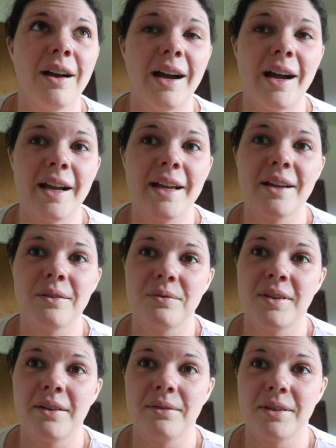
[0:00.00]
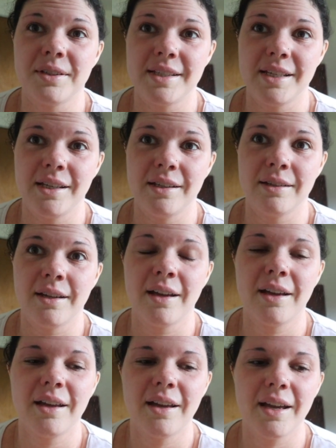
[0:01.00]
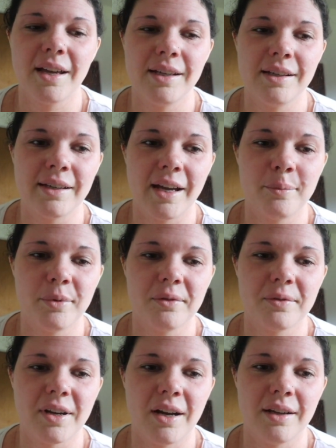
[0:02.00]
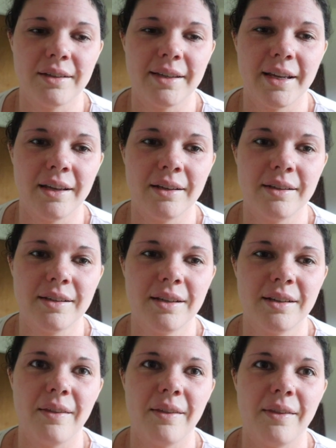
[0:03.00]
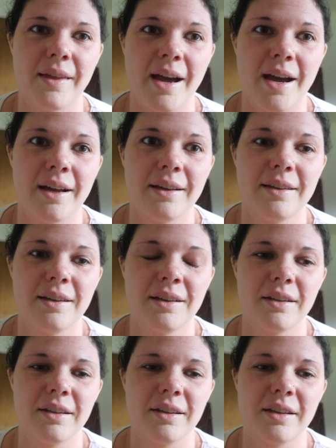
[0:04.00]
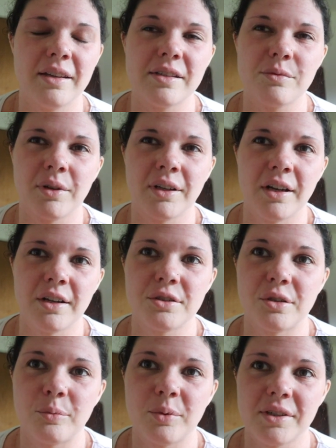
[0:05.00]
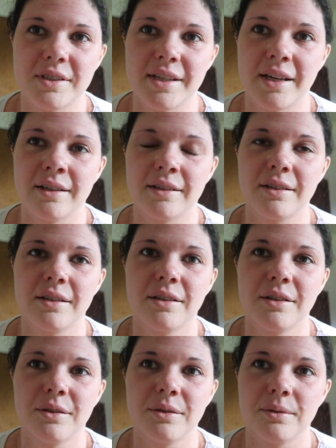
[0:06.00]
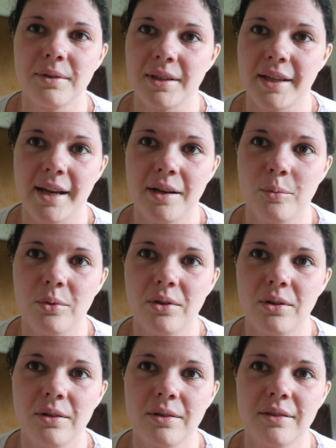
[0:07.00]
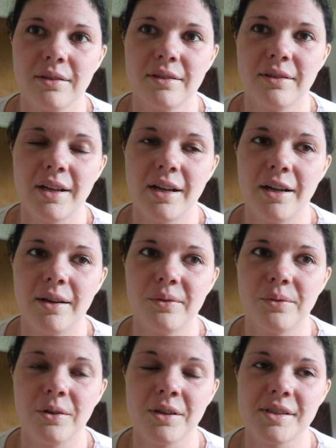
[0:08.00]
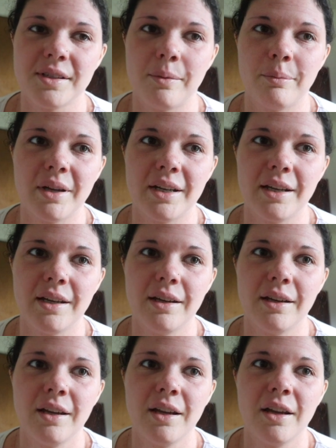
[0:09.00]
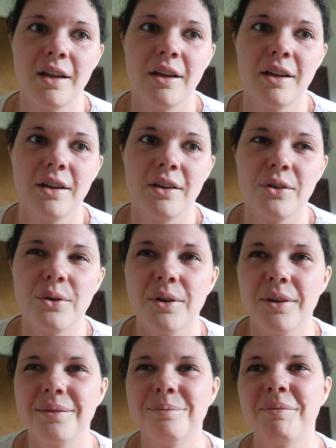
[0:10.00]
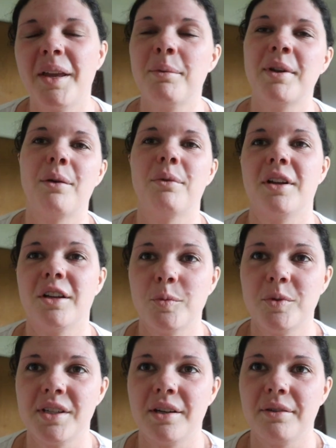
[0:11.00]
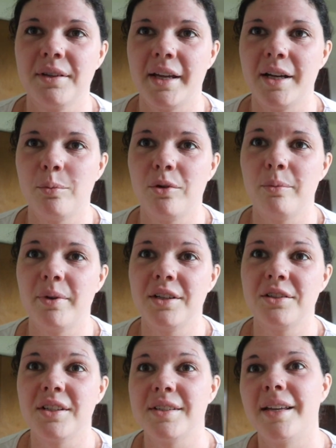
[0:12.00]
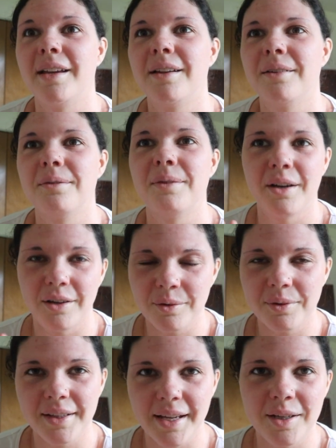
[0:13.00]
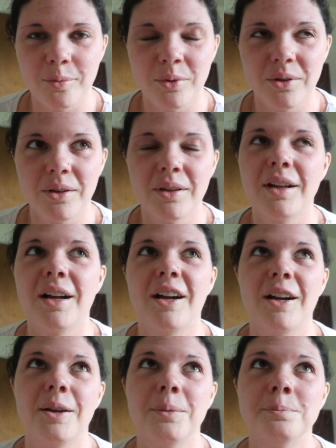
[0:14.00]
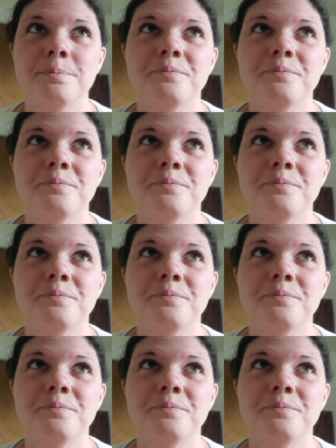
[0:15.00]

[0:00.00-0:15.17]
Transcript: I have never seen any type of content that is 100% relatable for somebody or maybe not 100% relatable, but just like very relatable